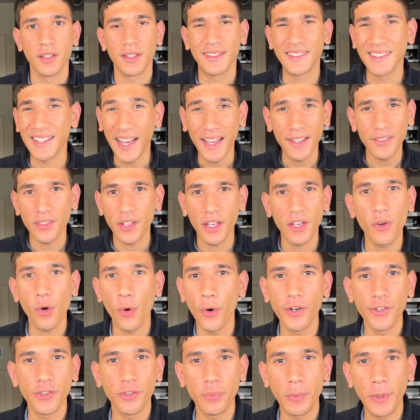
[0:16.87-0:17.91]
Class Echo
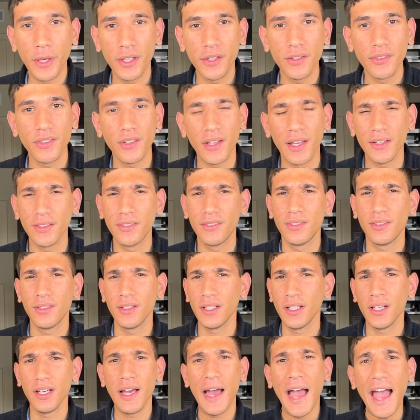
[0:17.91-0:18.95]
Aerospace, it's
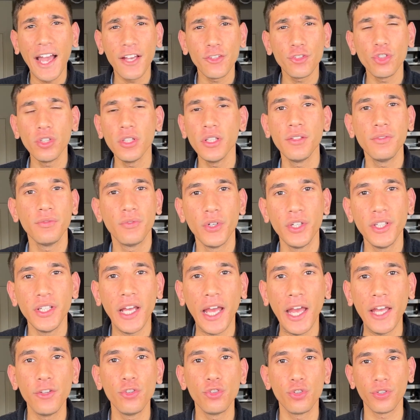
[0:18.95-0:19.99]
uh, actually very
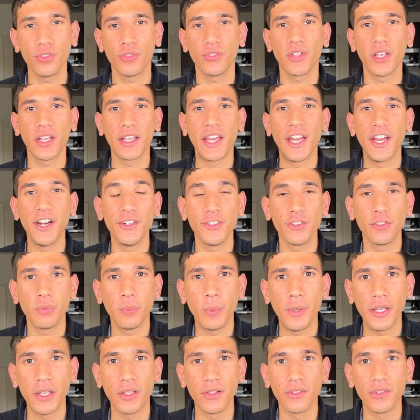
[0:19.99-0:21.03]
interesting
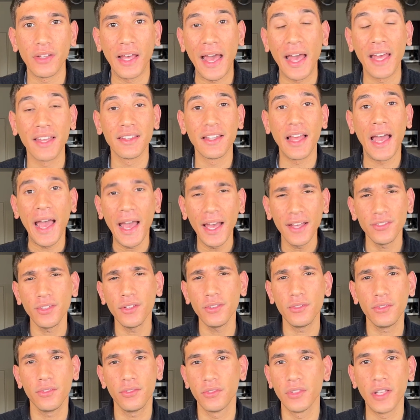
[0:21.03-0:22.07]
airspace and as
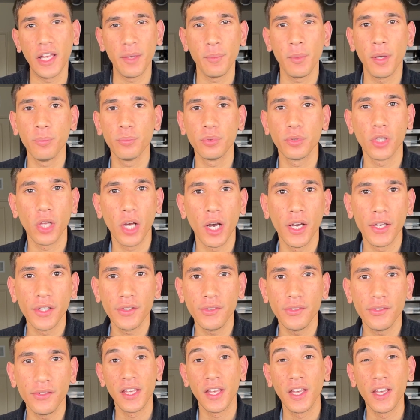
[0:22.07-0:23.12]
its name
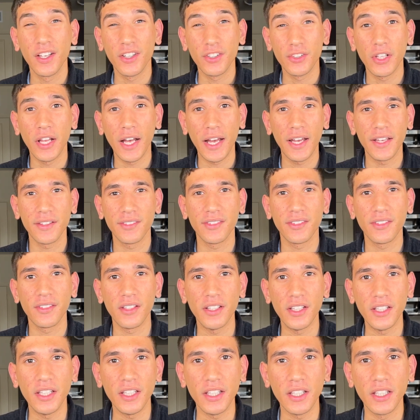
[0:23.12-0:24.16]
implies, Class
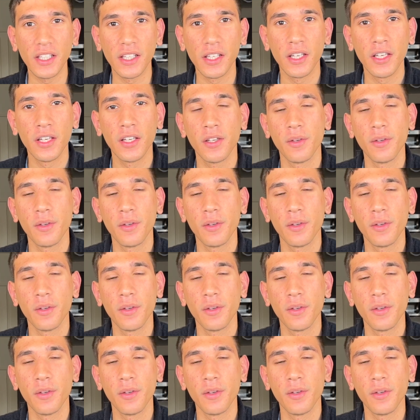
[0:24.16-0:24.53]
E.